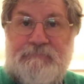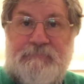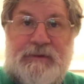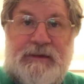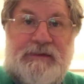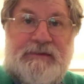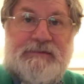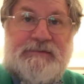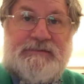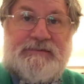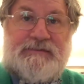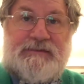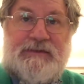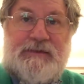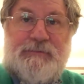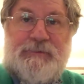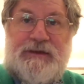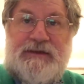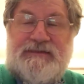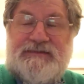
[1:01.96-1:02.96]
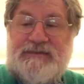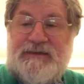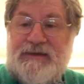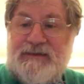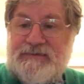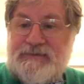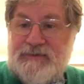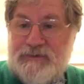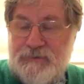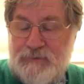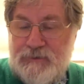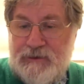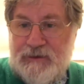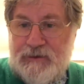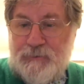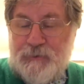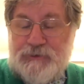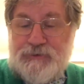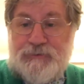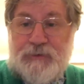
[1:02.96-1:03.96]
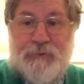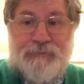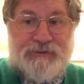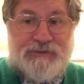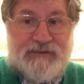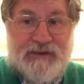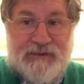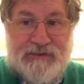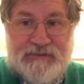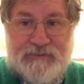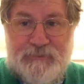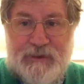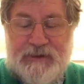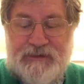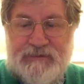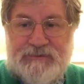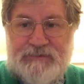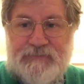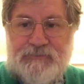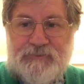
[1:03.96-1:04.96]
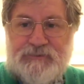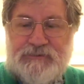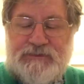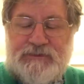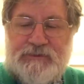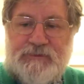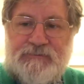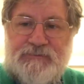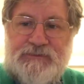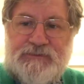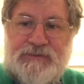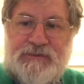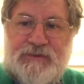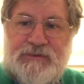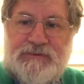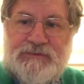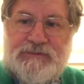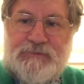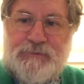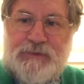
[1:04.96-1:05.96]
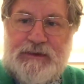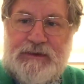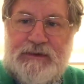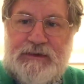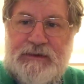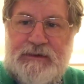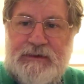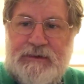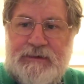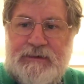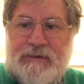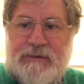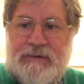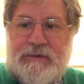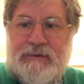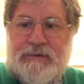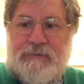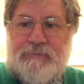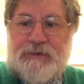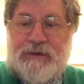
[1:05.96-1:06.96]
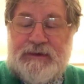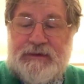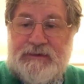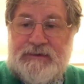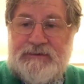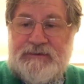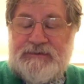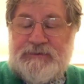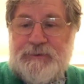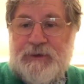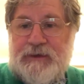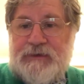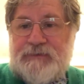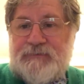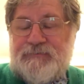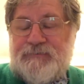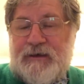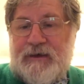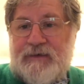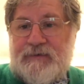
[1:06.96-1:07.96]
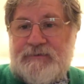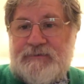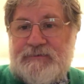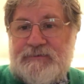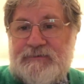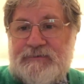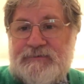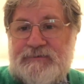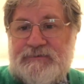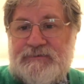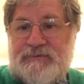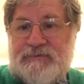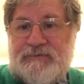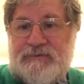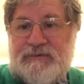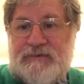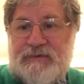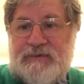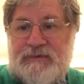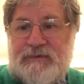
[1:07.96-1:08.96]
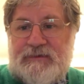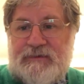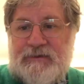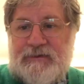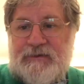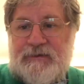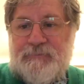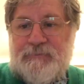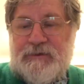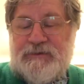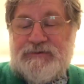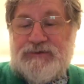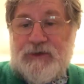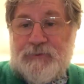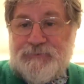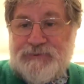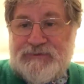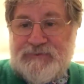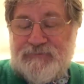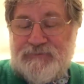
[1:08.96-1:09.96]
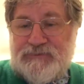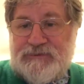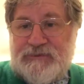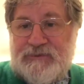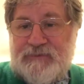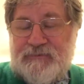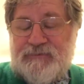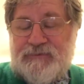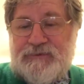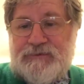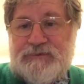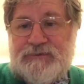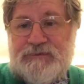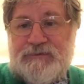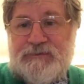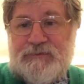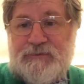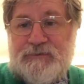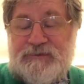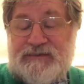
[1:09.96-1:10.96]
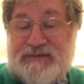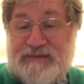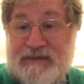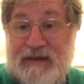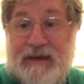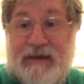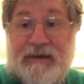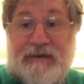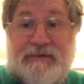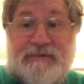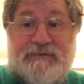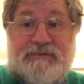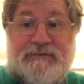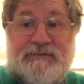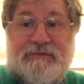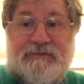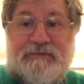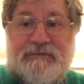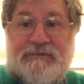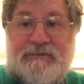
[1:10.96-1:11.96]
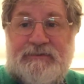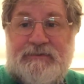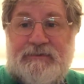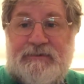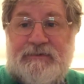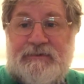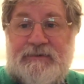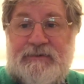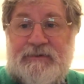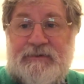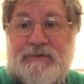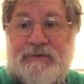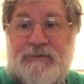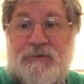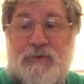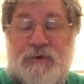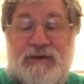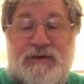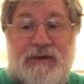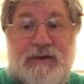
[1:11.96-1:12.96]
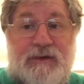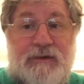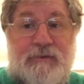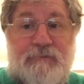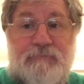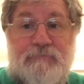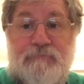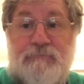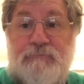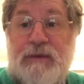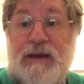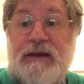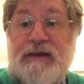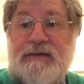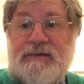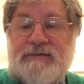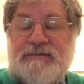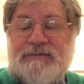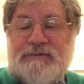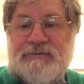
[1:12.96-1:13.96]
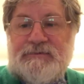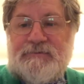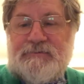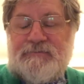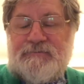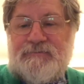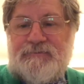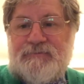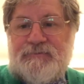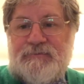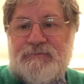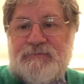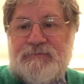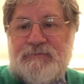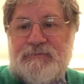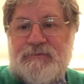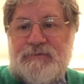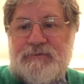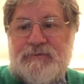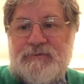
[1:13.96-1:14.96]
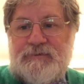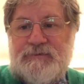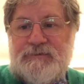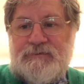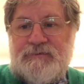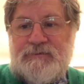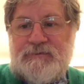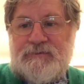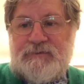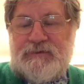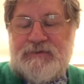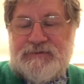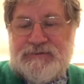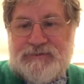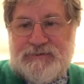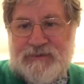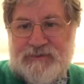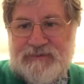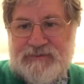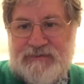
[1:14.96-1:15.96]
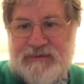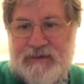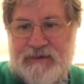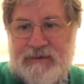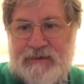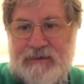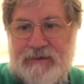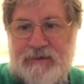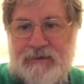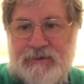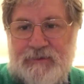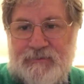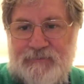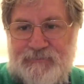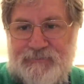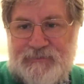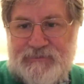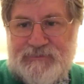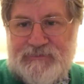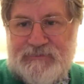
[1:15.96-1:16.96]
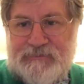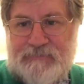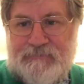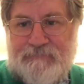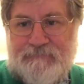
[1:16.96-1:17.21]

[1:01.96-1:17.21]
is the PCS union, which represents many civil servants, going to be pleased by the fact that a top civil servant was sacked within minutes of Liz Truss taking office.